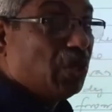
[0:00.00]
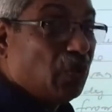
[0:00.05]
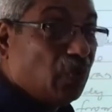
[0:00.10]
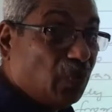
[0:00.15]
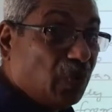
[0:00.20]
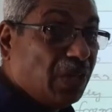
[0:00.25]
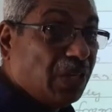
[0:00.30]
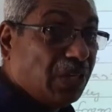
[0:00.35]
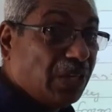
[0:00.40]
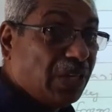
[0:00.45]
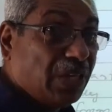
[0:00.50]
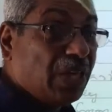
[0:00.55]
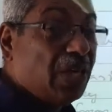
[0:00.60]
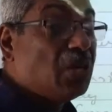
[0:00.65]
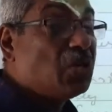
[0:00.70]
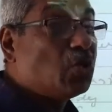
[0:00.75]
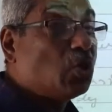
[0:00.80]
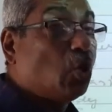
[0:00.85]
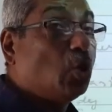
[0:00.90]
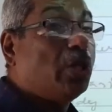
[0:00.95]

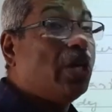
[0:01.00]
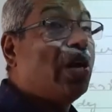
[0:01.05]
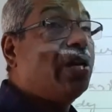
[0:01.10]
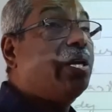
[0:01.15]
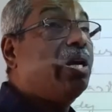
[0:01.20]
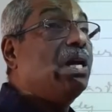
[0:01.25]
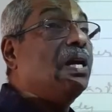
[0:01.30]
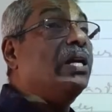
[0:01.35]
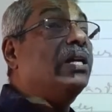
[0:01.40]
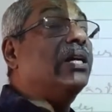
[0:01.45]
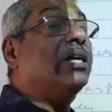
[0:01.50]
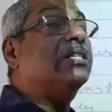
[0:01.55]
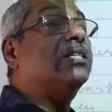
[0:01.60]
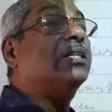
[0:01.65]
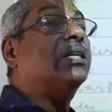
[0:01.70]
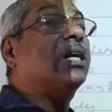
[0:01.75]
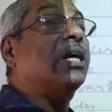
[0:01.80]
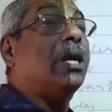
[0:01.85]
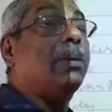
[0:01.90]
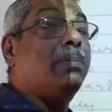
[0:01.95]
v so that it
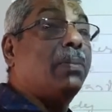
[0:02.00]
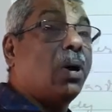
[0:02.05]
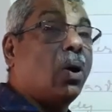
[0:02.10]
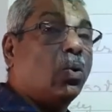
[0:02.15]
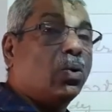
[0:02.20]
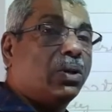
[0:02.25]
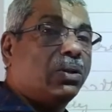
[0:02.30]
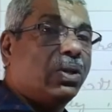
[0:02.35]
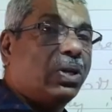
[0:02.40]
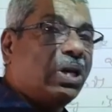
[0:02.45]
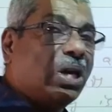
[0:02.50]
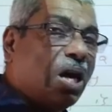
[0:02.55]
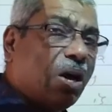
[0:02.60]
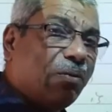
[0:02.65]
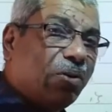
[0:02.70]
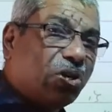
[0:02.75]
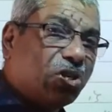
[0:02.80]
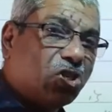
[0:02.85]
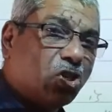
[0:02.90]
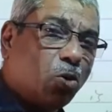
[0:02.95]
escape out of the
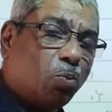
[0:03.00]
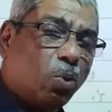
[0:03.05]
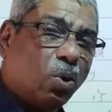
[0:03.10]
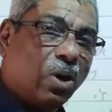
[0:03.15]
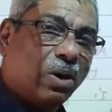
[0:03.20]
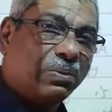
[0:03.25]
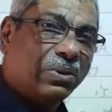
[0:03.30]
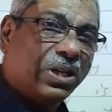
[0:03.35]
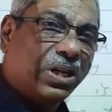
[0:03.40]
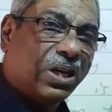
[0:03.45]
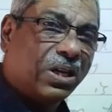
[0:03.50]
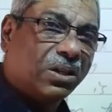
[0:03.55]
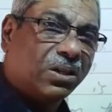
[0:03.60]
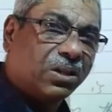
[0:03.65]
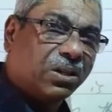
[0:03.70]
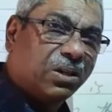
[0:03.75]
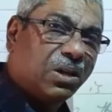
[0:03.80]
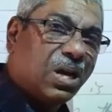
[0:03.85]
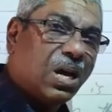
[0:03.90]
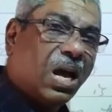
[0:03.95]
gravitational pull of the
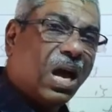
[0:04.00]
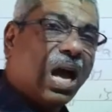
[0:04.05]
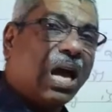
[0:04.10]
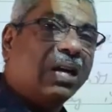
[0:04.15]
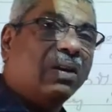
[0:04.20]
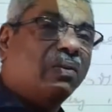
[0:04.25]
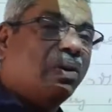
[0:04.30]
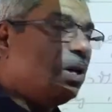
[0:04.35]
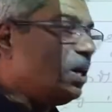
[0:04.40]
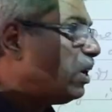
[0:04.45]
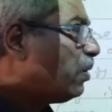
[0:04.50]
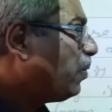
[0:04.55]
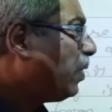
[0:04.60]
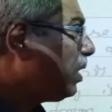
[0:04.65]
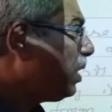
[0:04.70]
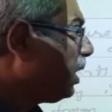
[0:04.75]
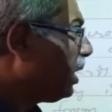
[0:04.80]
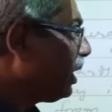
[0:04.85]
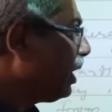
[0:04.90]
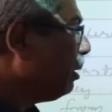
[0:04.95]
earth and will
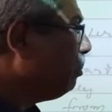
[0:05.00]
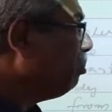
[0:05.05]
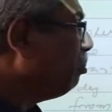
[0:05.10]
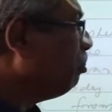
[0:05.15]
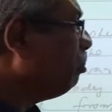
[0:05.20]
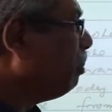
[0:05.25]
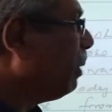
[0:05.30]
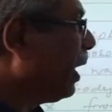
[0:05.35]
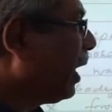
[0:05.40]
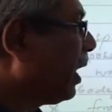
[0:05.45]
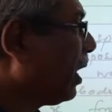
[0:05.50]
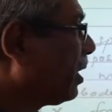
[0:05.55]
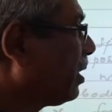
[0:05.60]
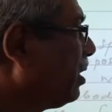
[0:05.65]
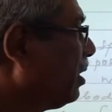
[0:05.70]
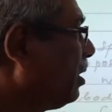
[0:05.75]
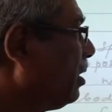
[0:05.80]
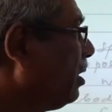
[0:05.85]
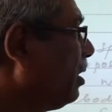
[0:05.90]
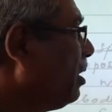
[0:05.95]
never come
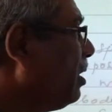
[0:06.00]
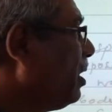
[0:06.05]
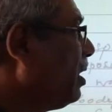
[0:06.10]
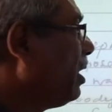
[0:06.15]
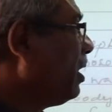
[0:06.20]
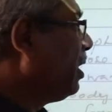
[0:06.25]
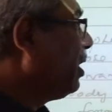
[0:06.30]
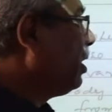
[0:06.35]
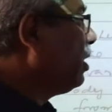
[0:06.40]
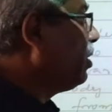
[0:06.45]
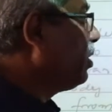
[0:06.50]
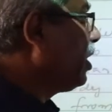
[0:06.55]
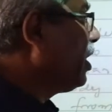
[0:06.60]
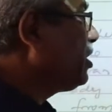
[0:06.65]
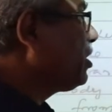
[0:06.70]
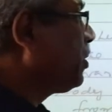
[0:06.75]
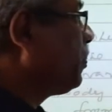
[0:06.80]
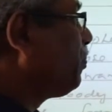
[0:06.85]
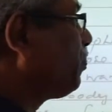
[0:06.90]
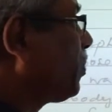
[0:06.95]
back.
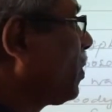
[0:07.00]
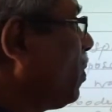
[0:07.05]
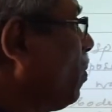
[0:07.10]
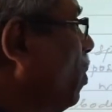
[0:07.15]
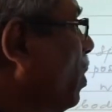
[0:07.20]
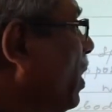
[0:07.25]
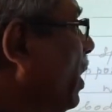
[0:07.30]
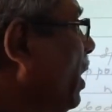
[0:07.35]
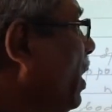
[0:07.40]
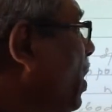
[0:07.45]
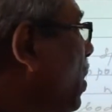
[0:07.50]
Right? Okay.